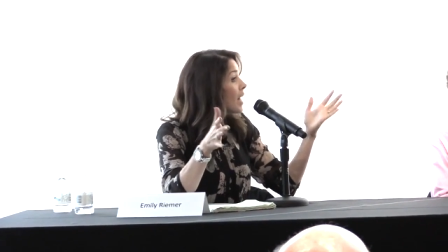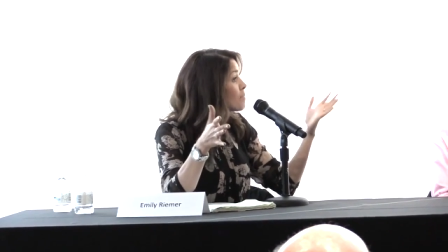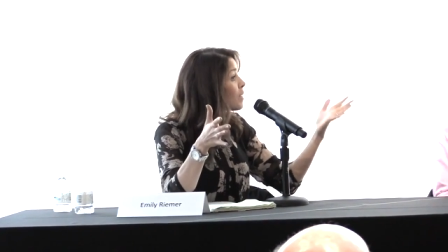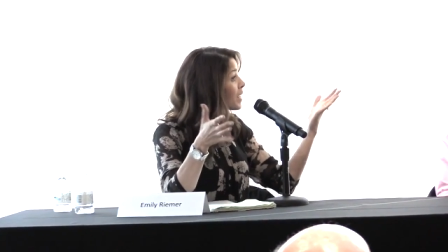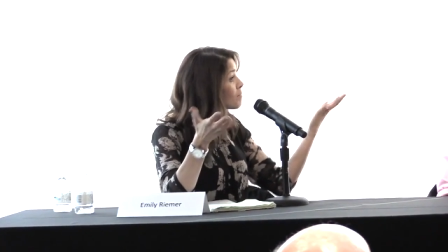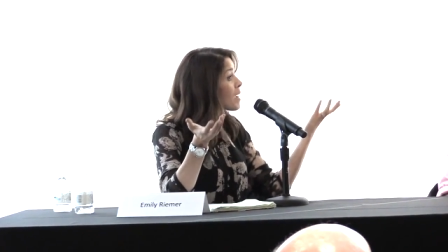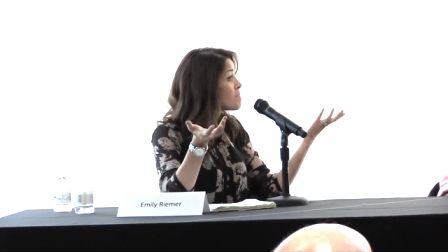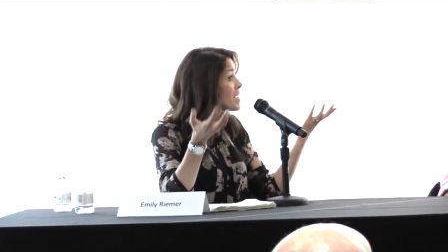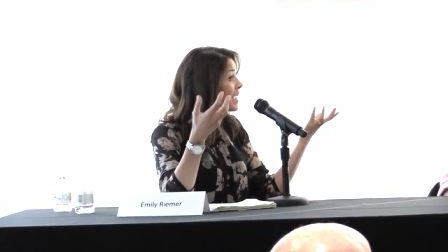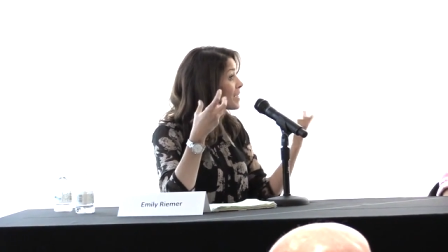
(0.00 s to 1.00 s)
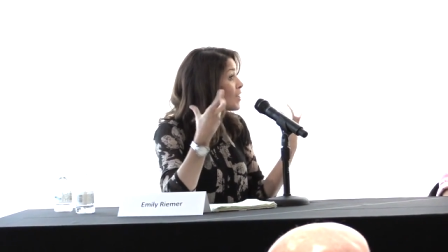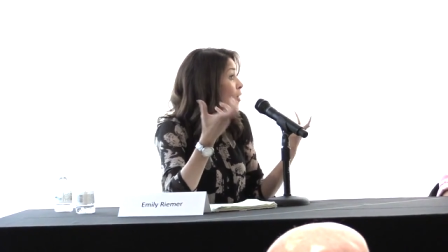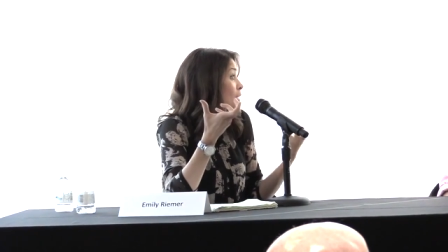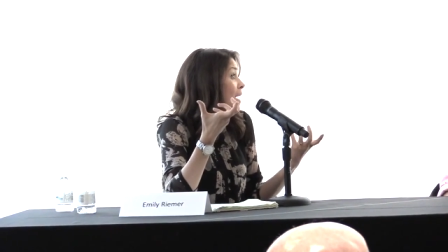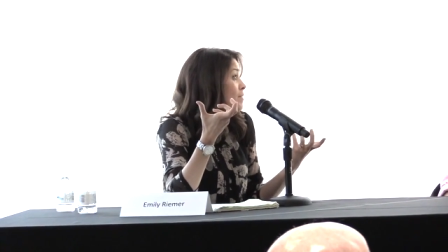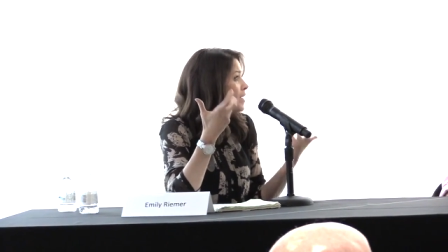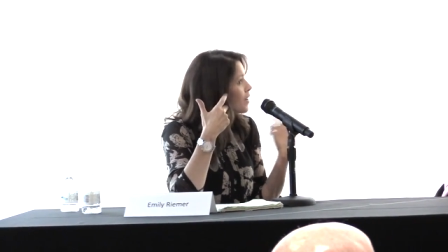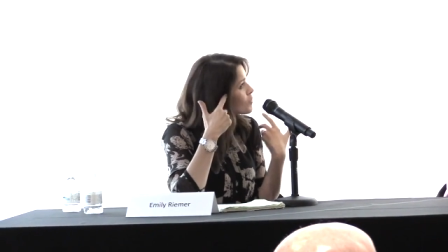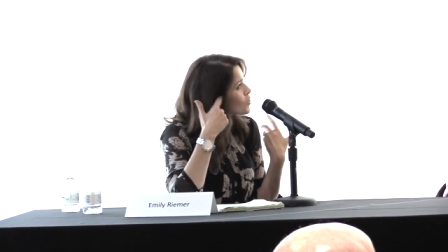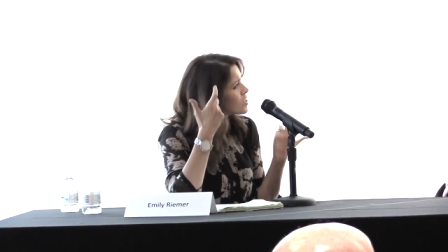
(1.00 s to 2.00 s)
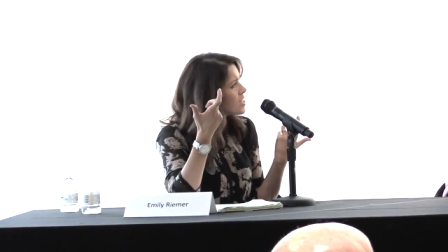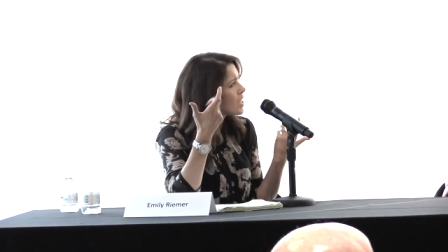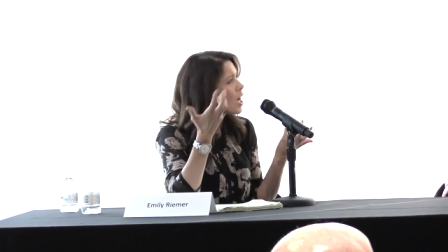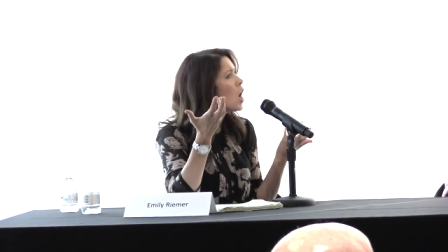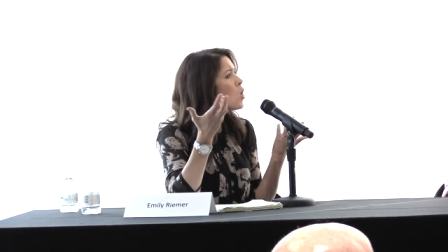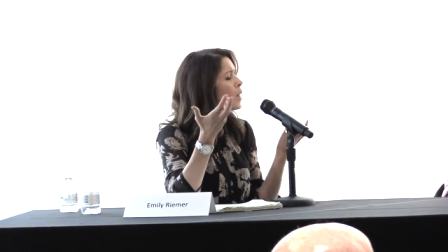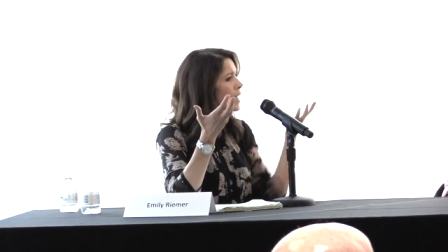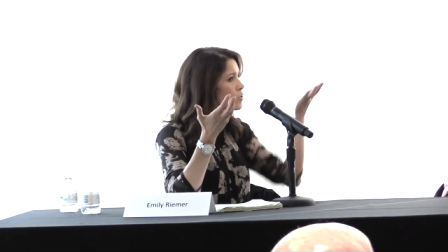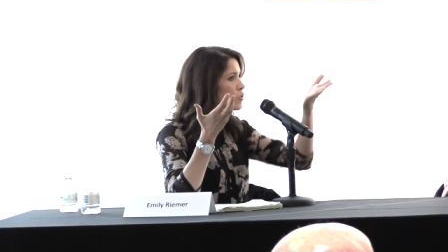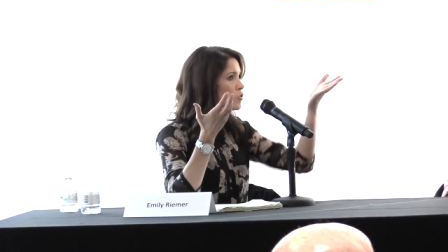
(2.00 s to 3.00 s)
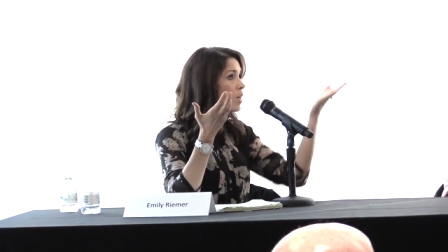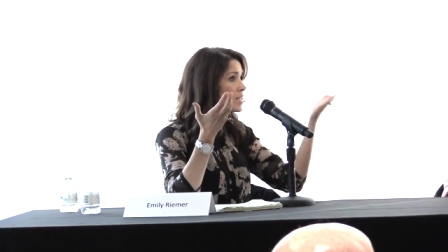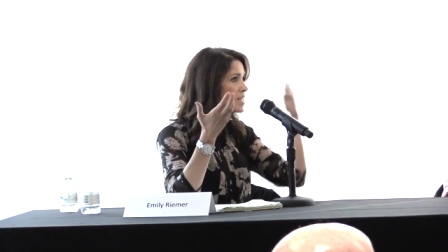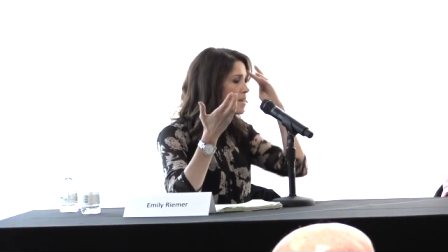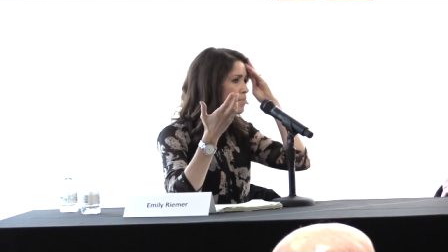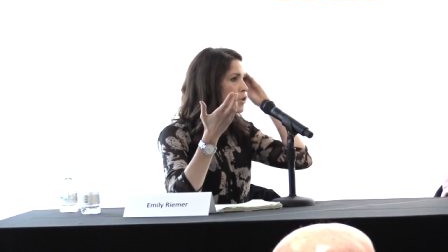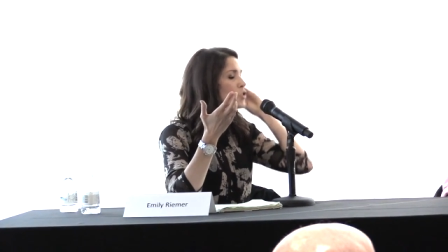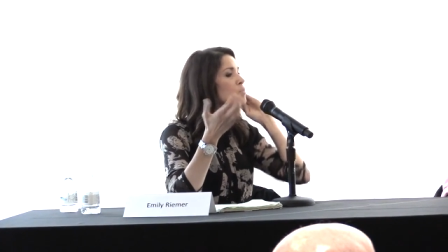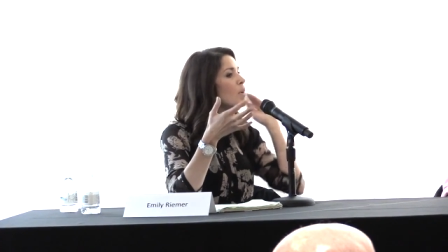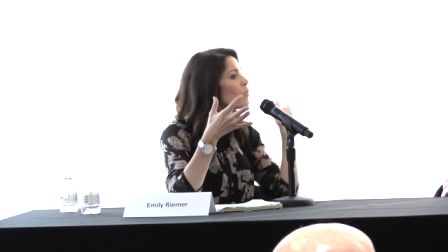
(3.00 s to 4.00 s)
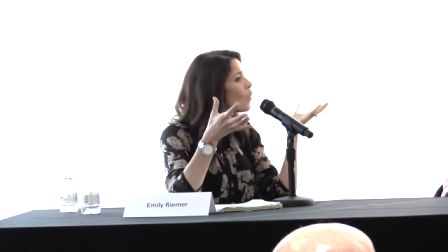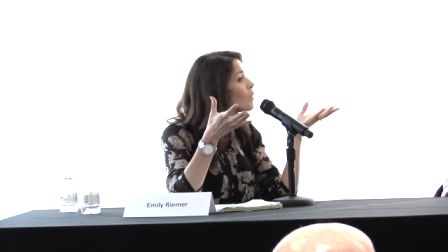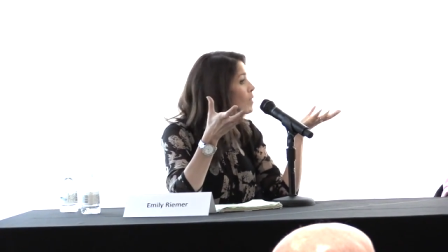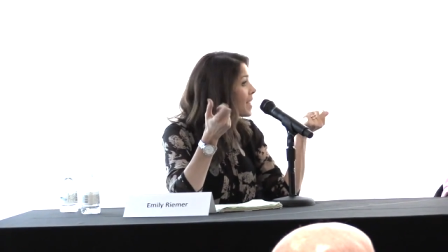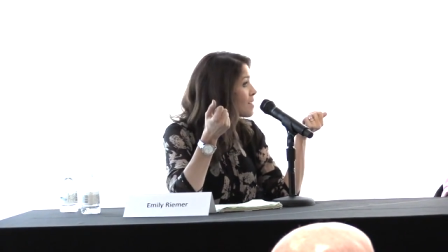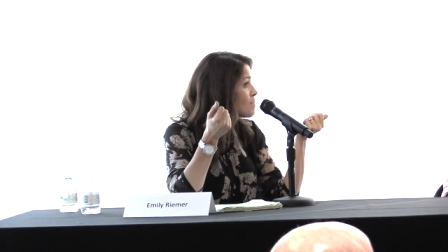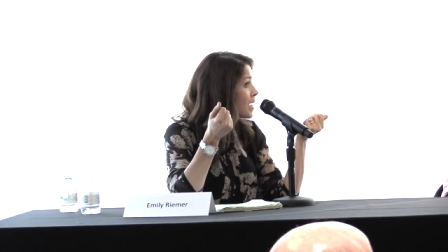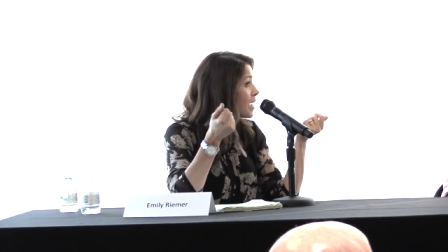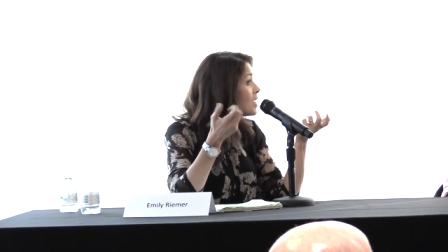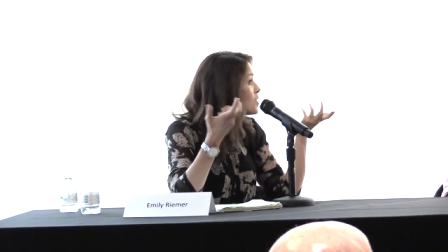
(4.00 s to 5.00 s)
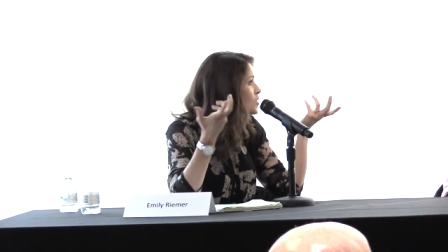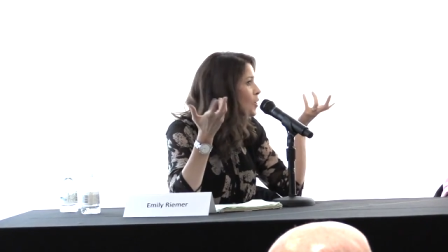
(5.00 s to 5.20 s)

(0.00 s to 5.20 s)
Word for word: But, but it might be, you know, I, I was just thinking, oh, okay, so there's all these numbers, but what would that be?